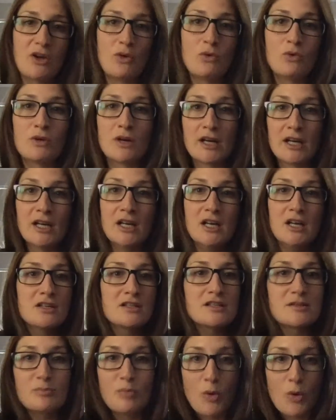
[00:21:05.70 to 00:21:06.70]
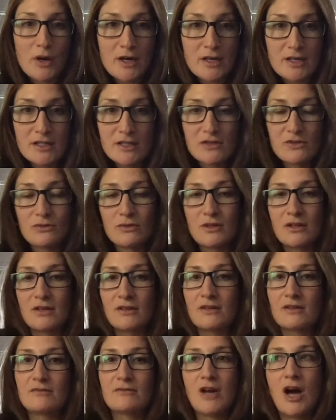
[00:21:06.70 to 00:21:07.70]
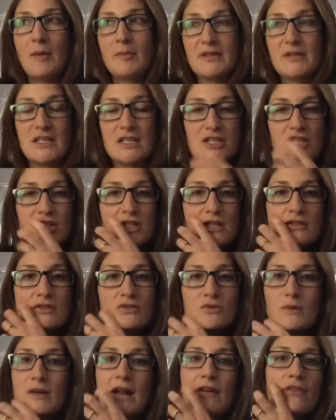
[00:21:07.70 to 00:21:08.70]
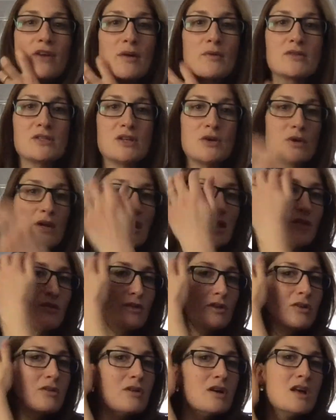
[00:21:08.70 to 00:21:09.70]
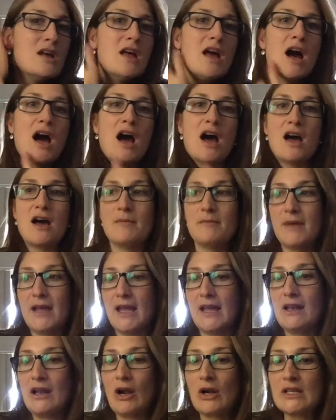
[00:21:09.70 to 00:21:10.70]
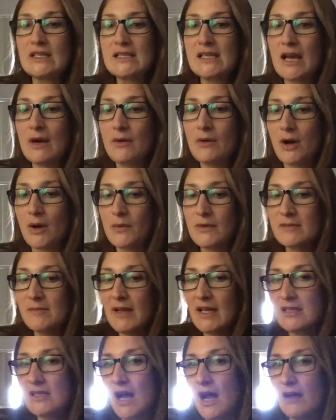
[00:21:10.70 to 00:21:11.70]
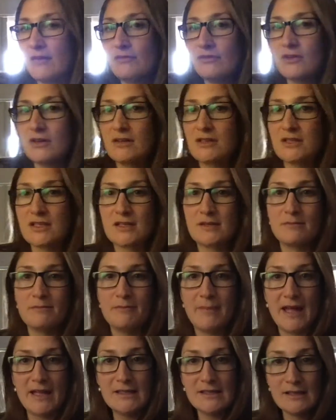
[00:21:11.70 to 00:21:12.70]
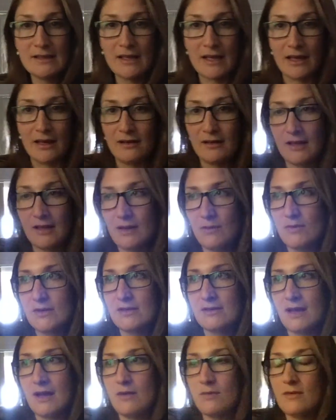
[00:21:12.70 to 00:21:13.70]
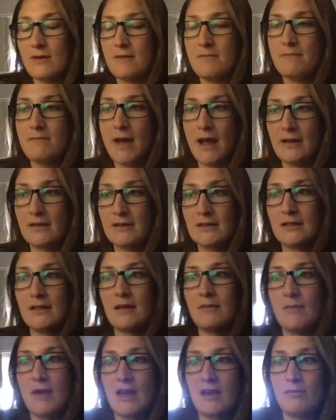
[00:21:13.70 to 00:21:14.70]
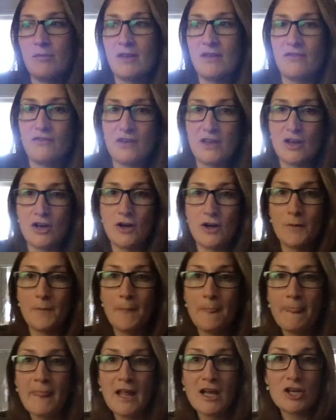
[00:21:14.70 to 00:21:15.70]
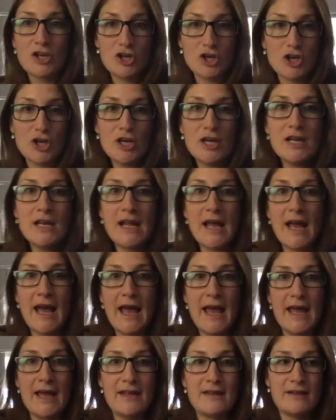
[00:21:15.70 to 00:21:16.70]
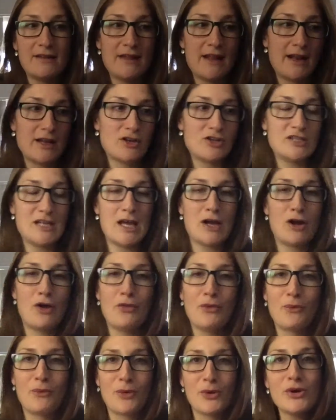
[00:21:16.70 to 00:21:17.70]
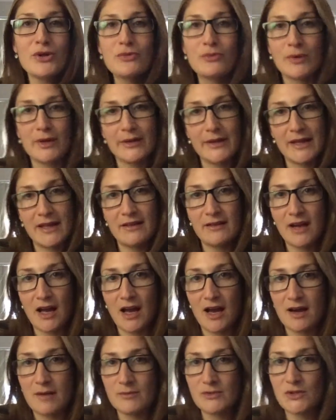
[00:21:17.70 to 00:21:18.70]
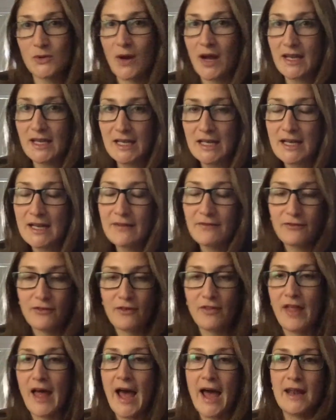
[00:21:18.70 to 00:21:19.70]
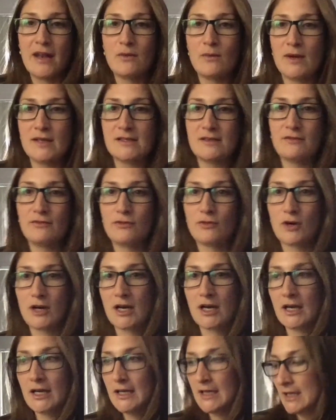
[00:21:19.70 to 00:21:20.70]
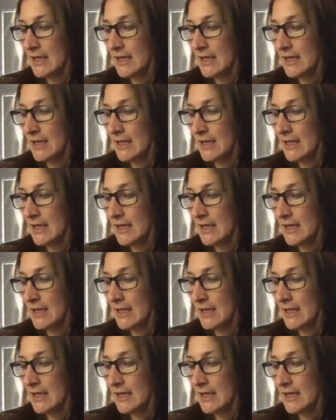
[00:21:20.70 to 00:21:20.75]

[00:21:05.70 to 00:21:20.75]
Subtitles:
or sports or competitions or whatever I was going through. And honestly, I would always make time for it just mentally. It would mentally make me feel good and that I could take on the world, really. So I needed it for that. It wasn't for,